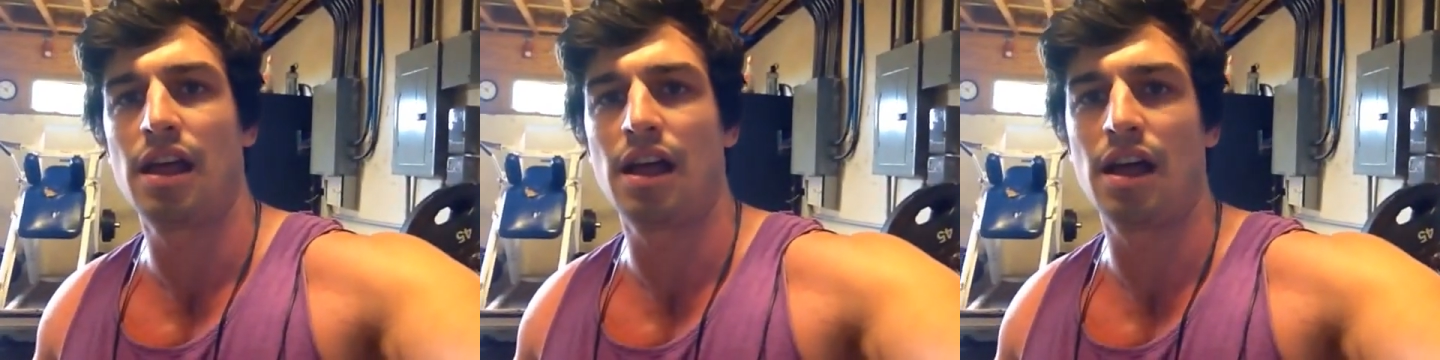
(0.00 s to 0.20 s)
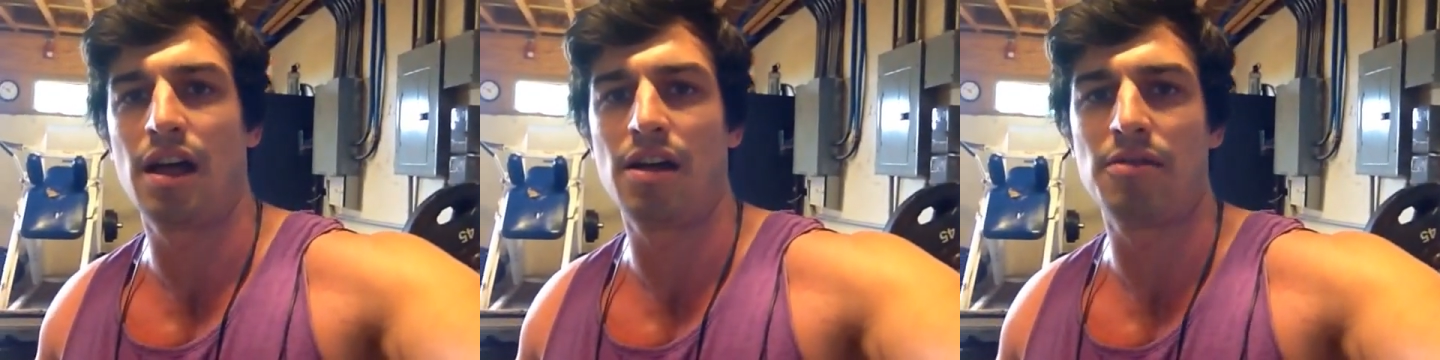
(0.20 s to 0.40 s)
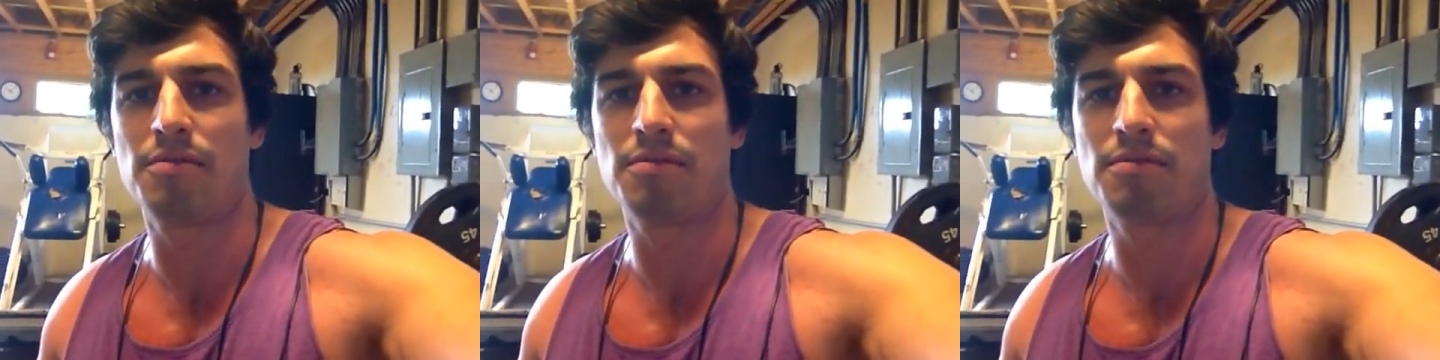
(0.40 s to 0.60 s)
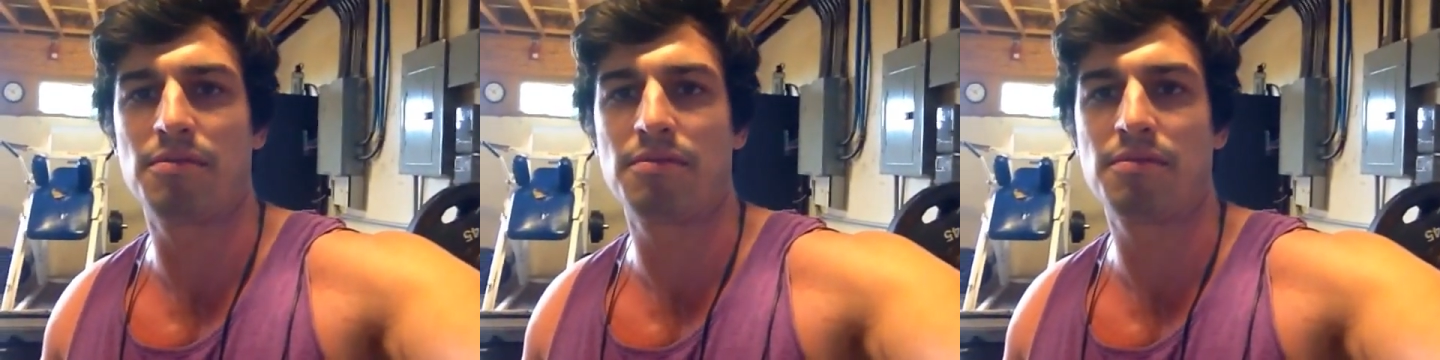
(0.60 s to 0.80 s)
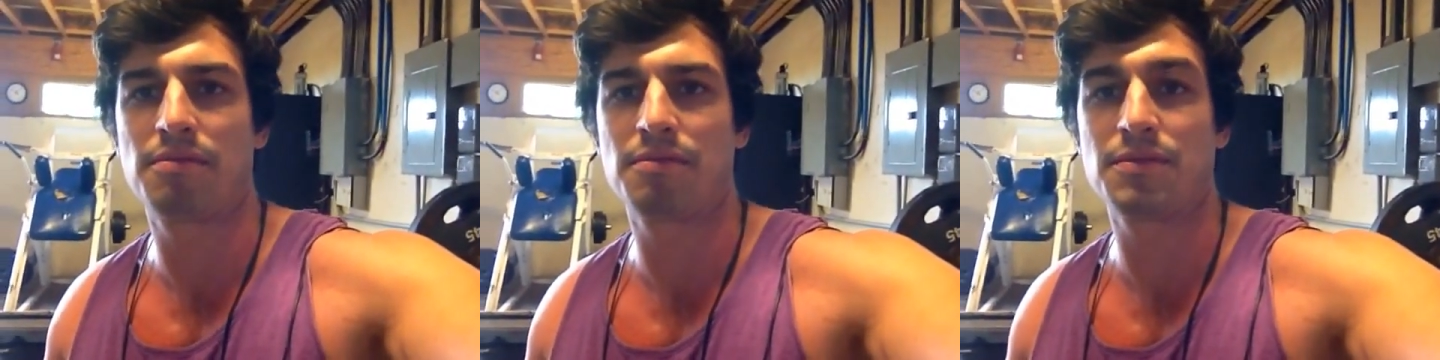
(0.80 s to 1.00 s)
Um,
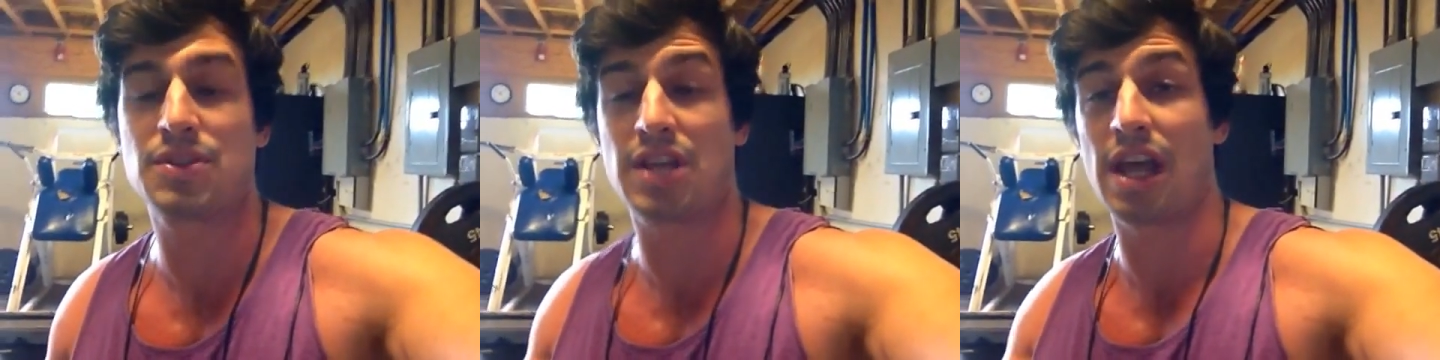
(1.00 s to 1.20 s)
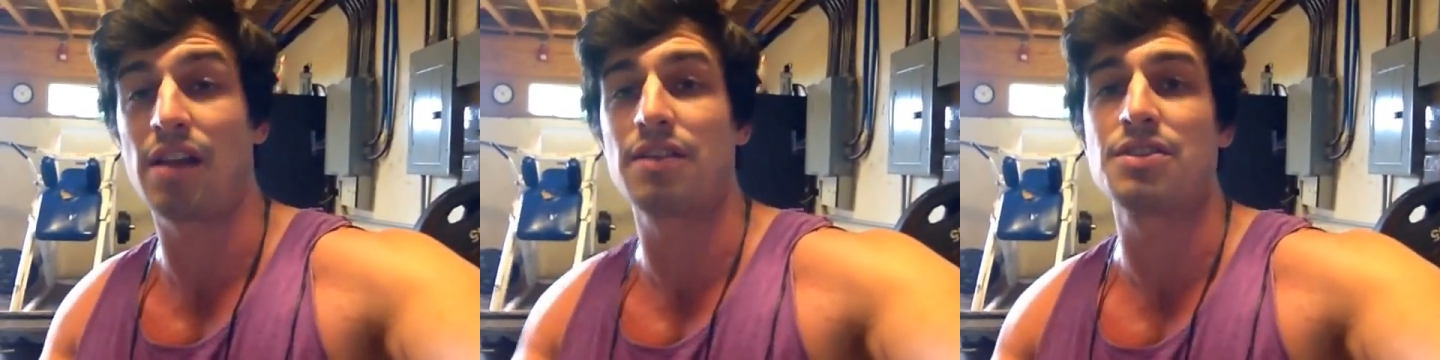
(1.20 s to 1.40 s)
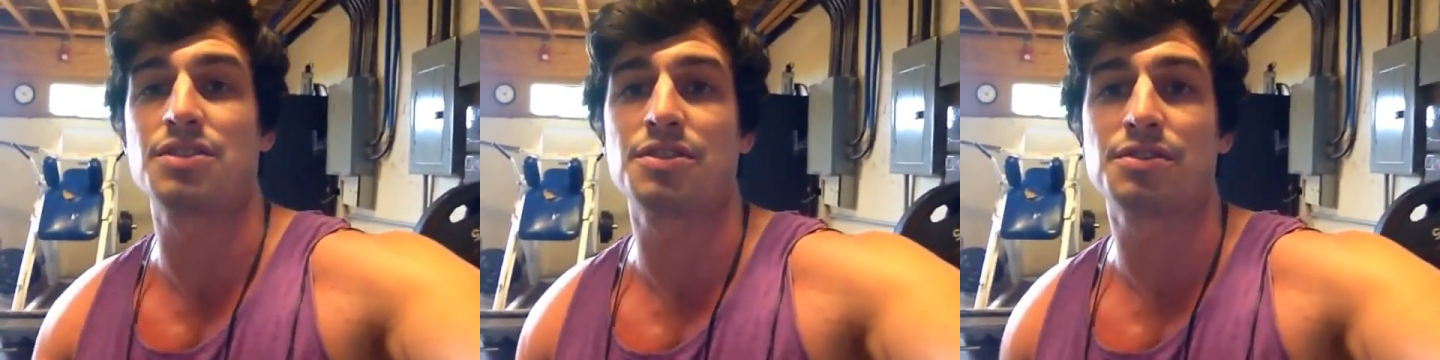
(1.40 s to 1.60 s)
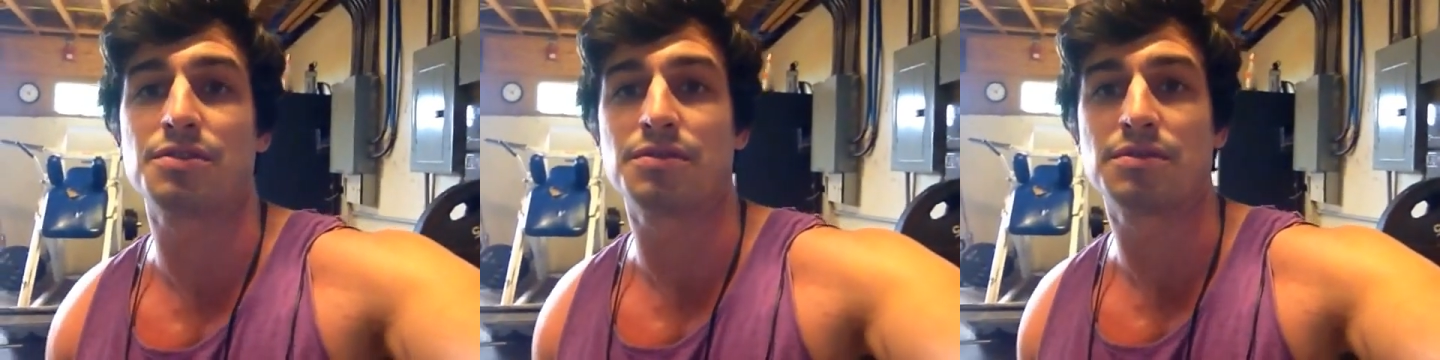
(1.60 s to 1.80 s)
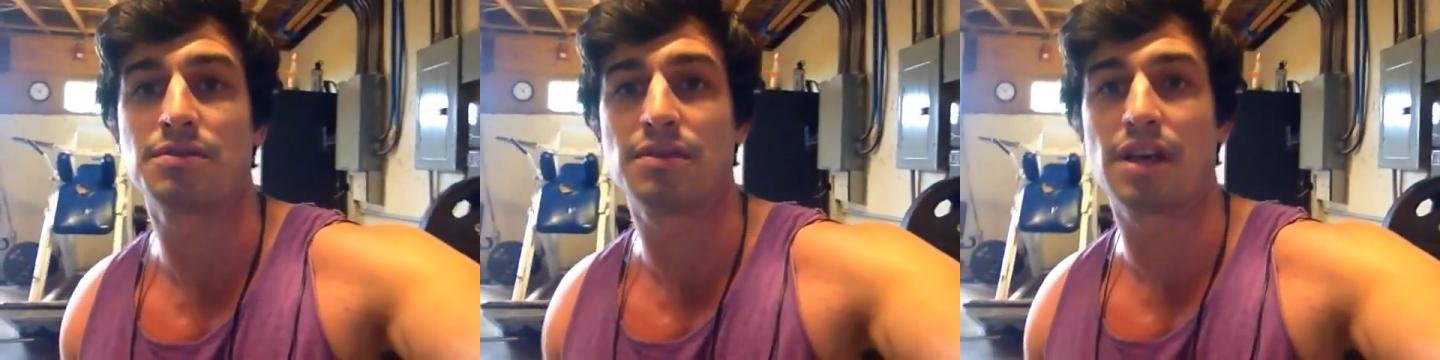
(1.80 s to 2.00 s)
challenge you,
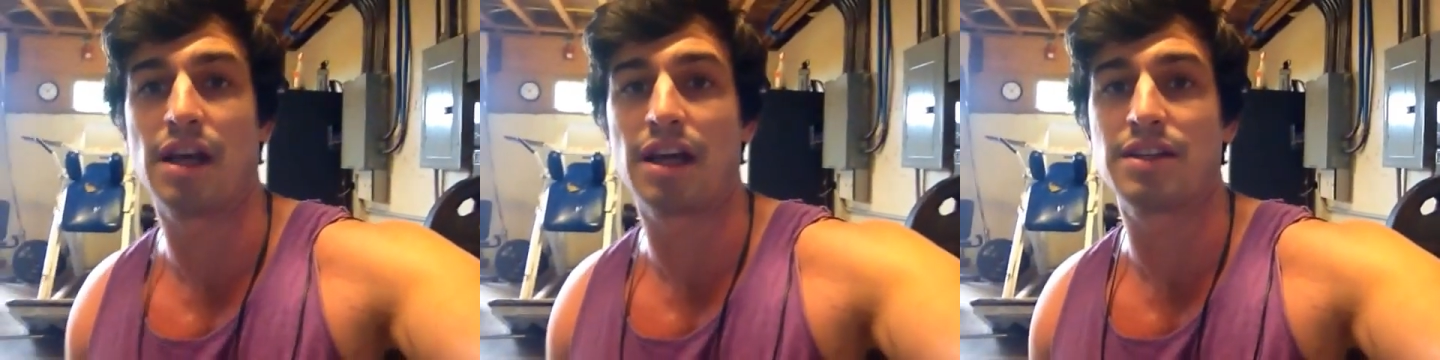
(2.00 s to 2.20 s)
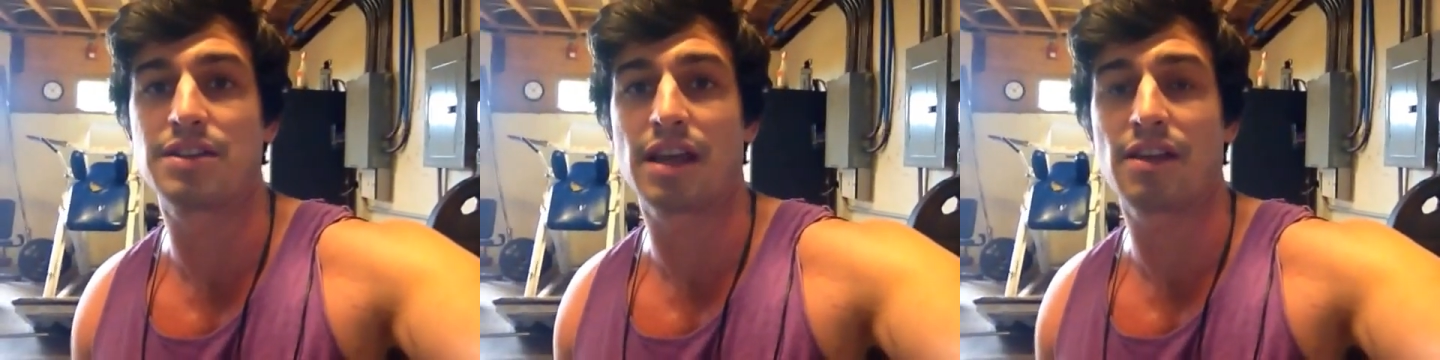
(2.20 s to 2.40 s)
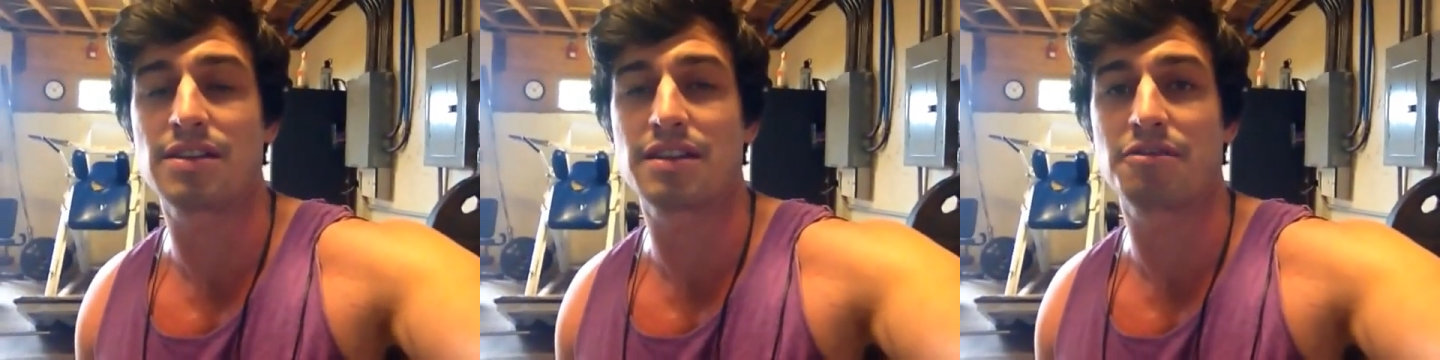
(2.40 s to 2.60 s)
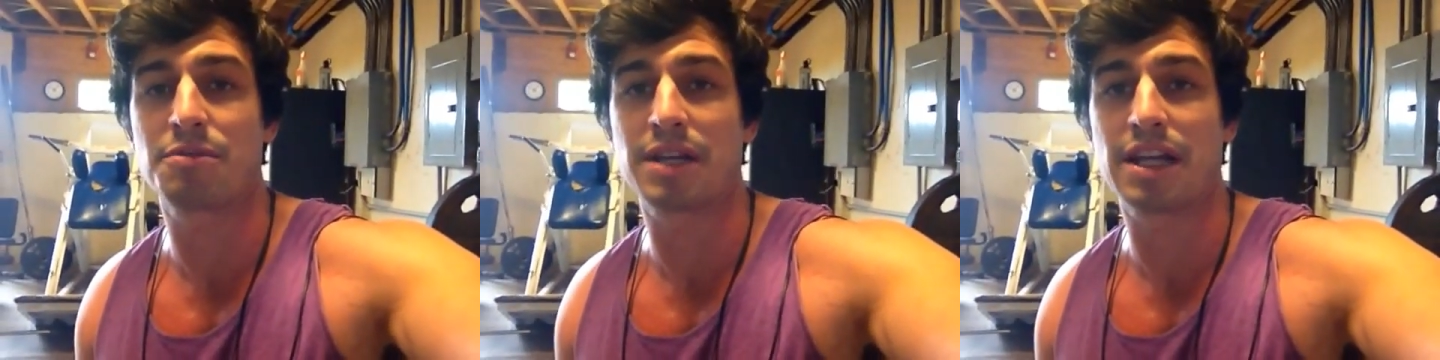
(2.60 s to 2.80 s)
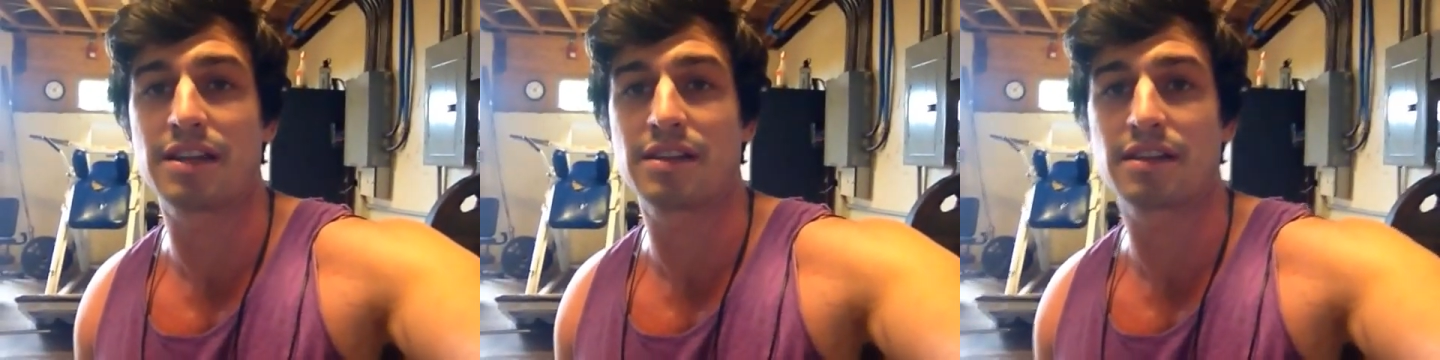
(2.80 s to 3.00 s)
uh, challenge
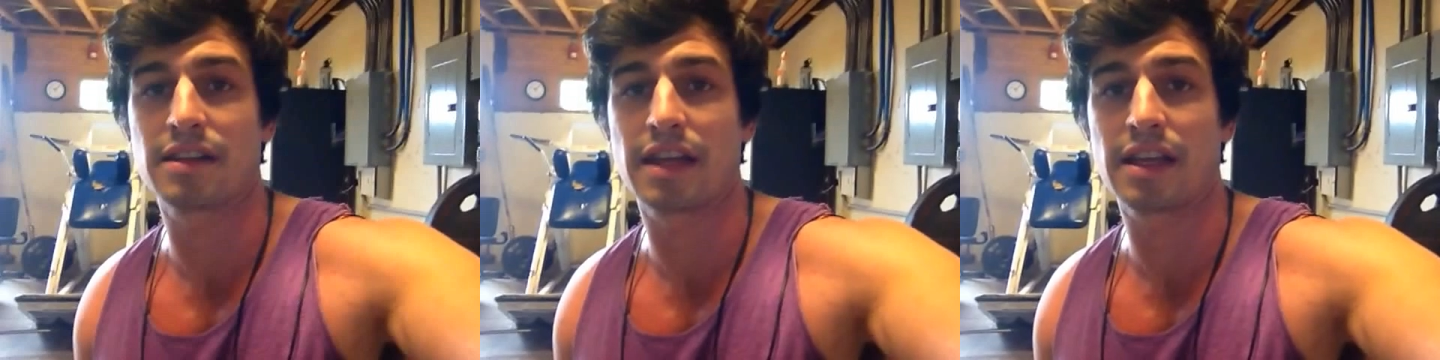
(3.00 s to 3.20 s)
everybody out there.